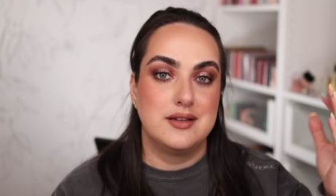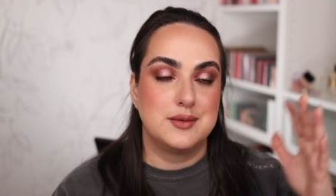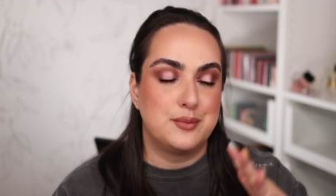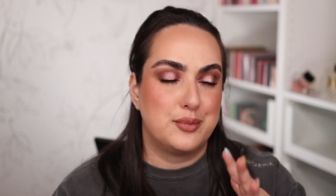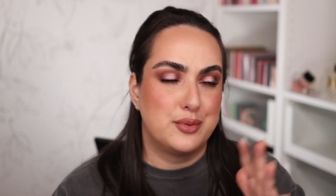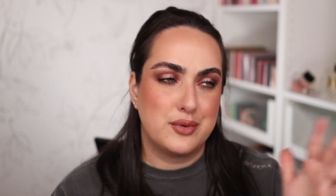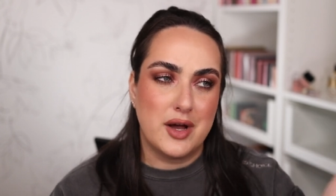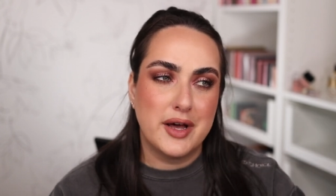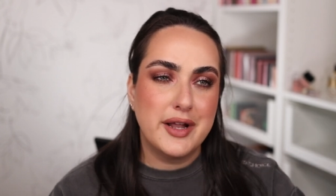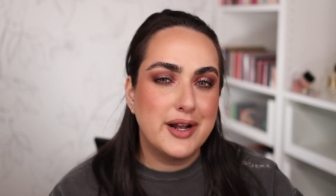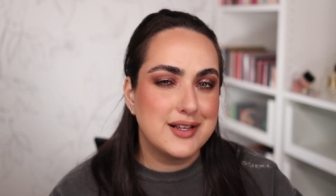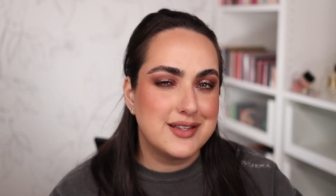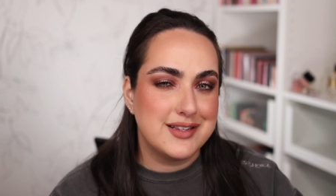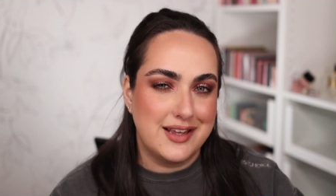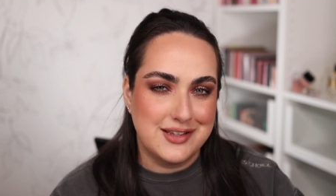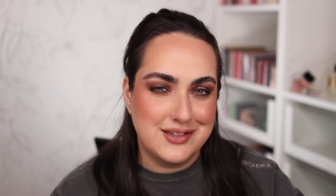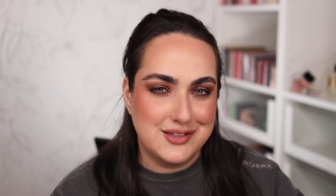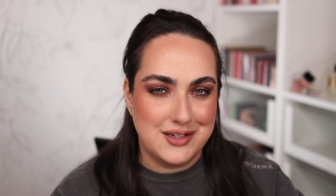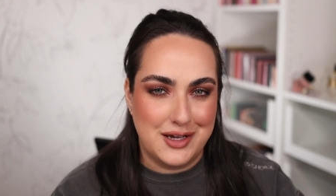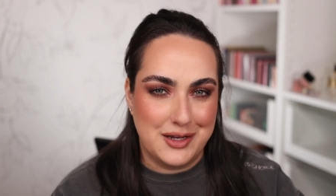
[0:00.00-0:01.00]
the products
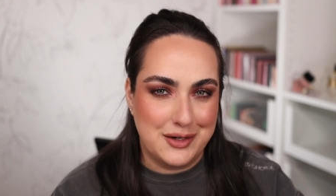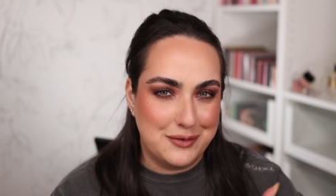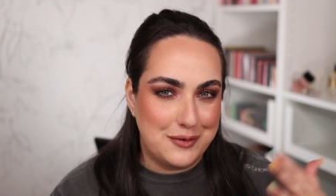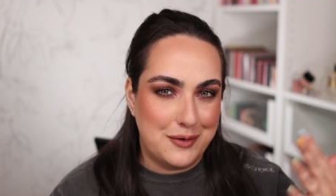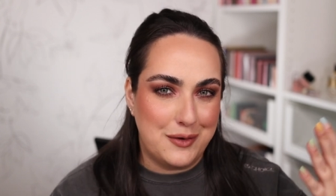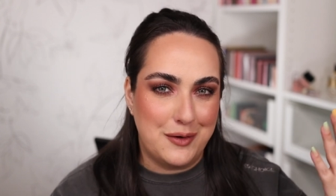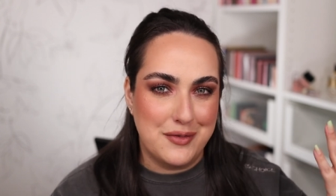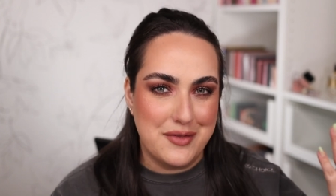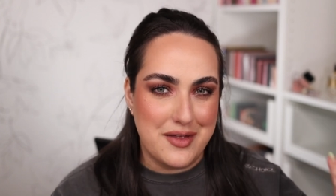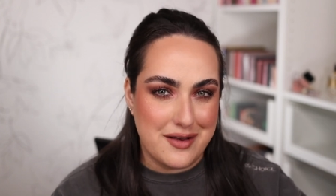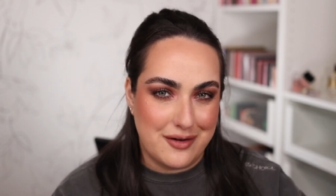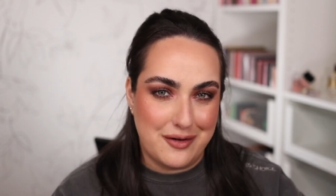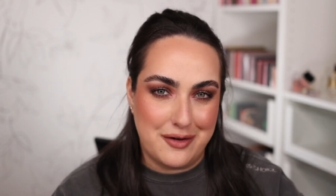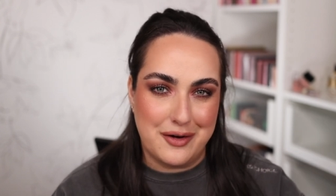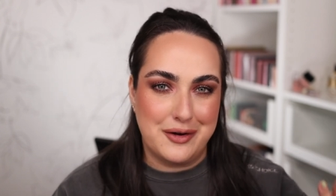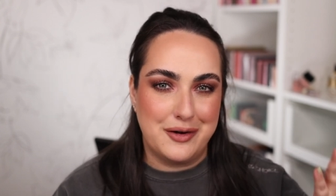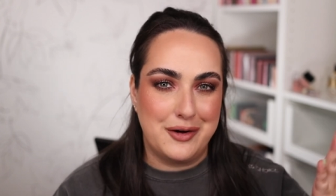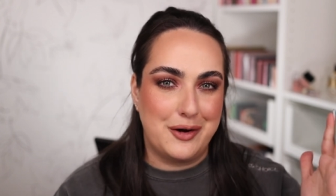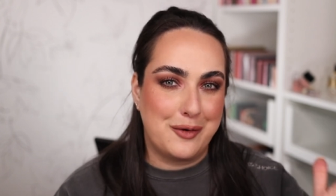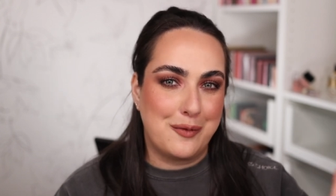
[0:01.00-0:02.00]
in general that
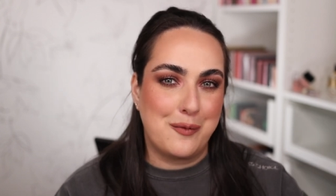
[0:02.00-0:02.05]
are